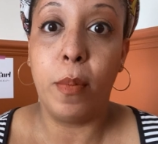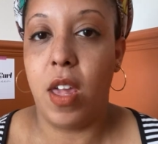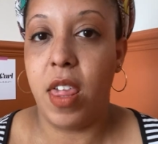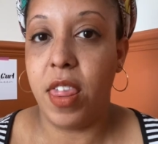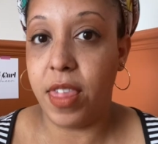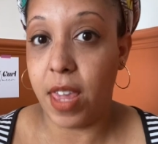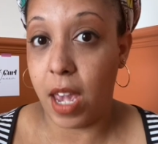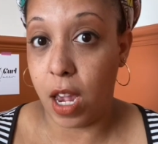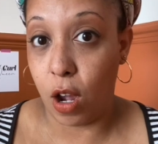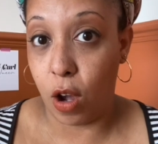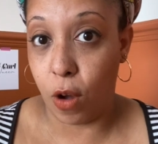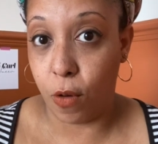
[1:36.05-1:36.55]

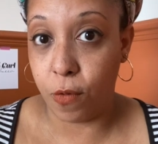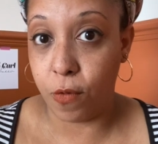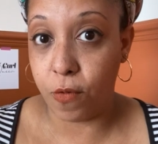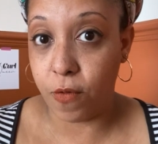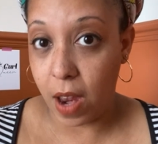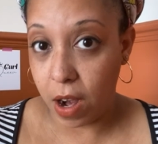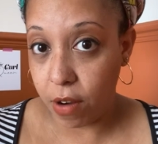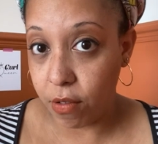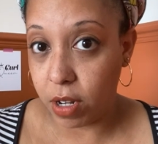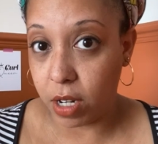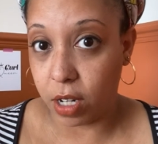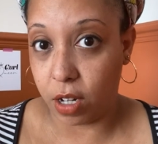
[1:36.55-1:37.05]
They are
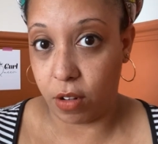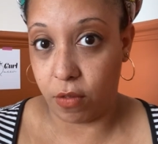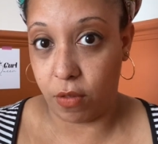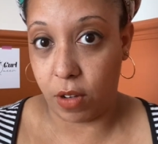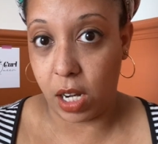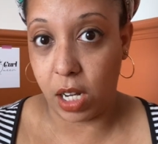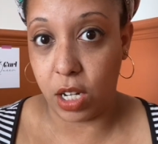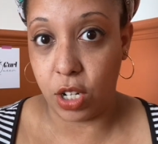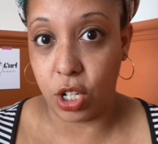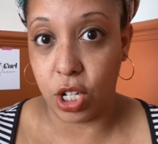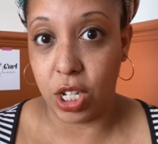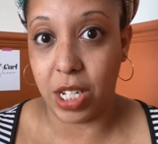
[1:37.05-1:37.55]
very
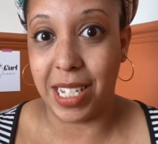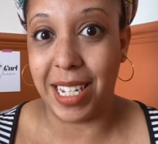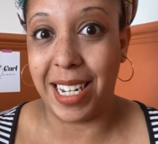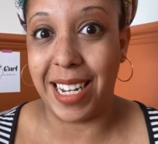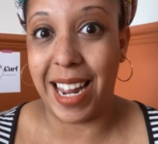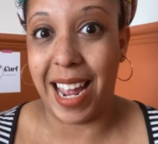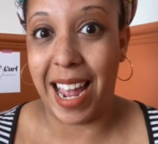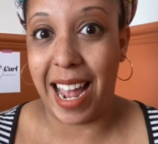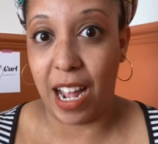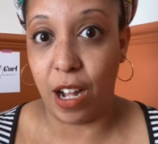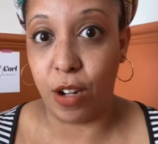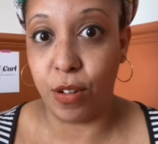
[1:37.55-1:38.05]
courageous in
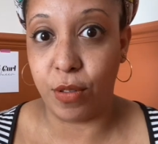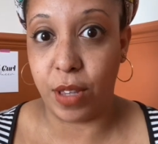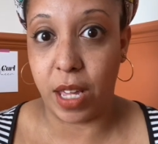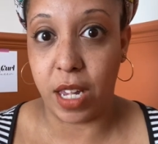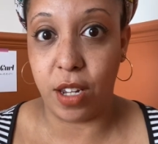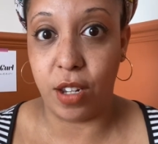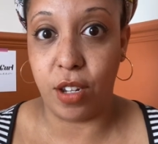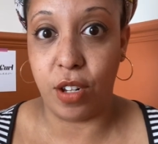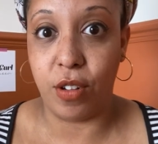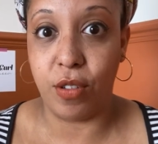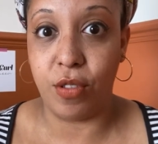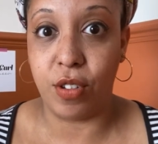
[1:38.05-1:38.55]
how they
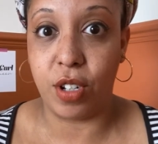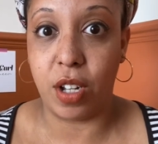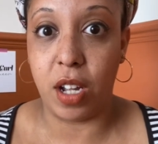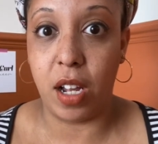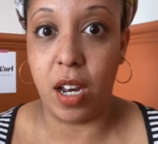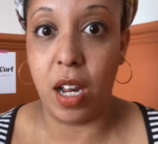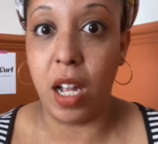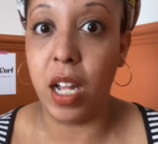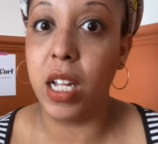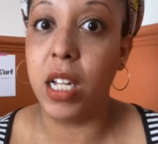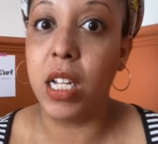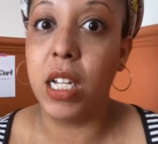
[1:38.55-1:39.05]
use
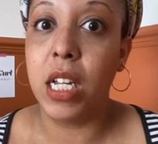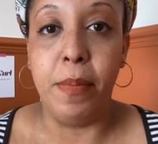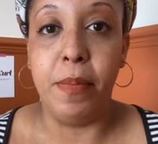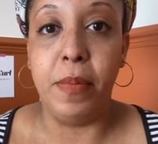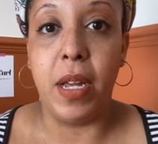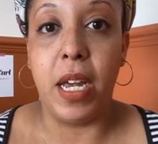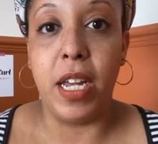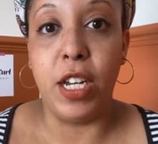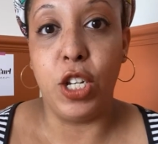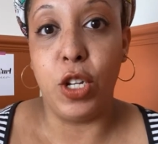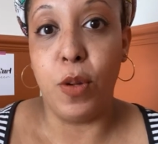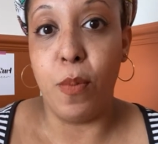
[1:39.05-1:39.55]
colour,
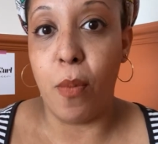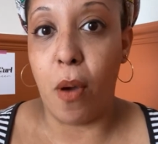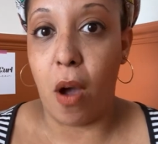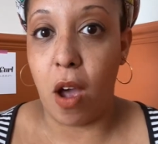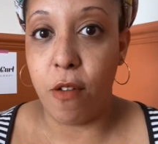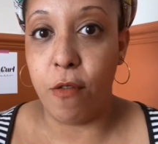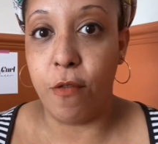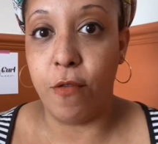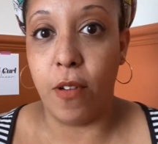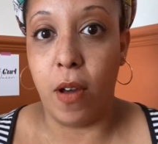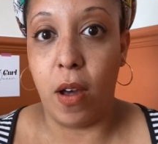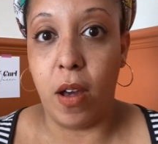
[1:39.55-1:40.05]
and you might
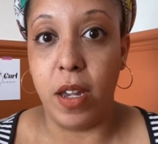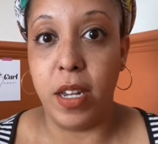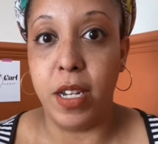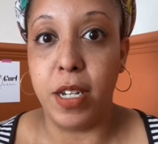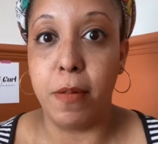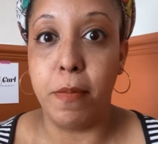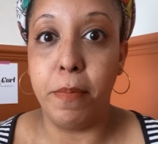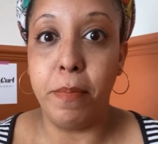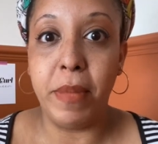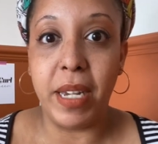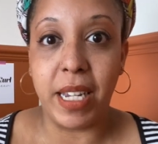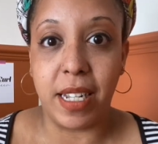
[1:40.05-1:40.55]
find
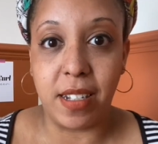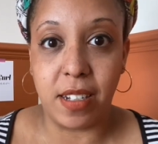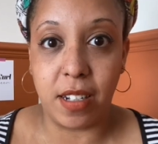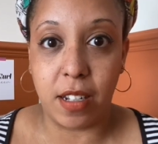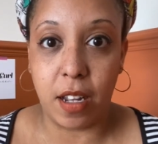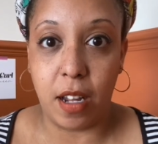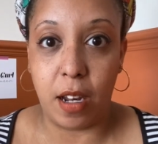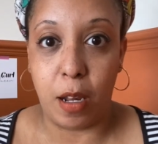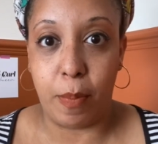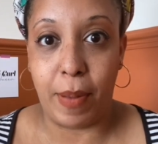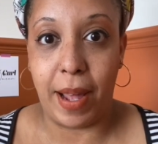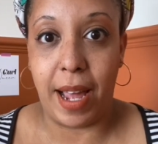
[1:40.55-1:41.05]
mixed
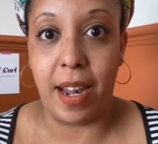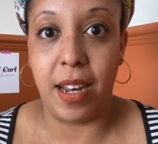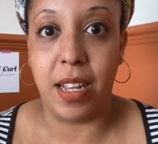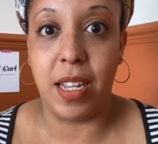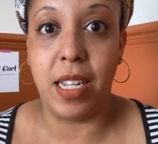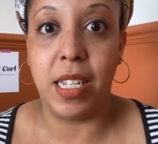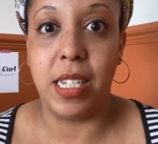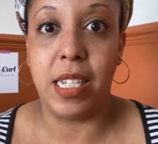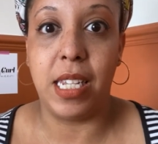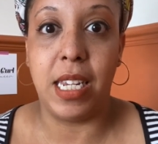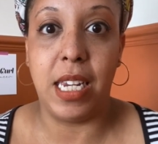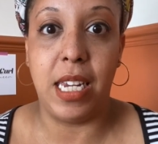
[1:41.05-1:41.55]
colour
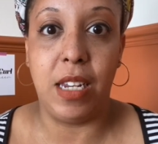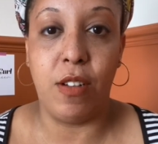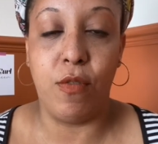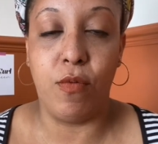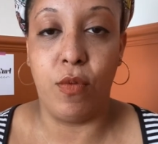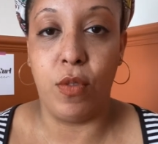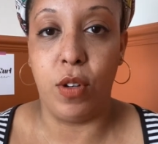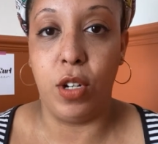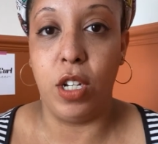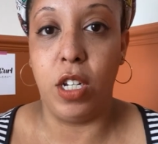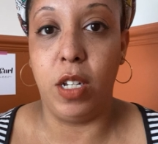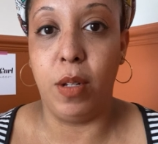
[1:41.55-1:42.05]
palettes in
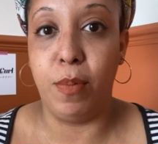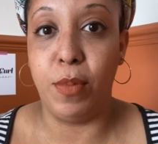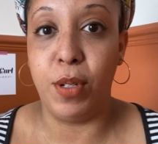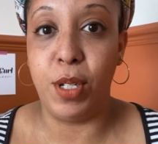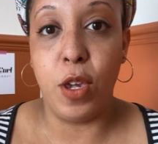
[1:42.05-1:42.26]
rooms.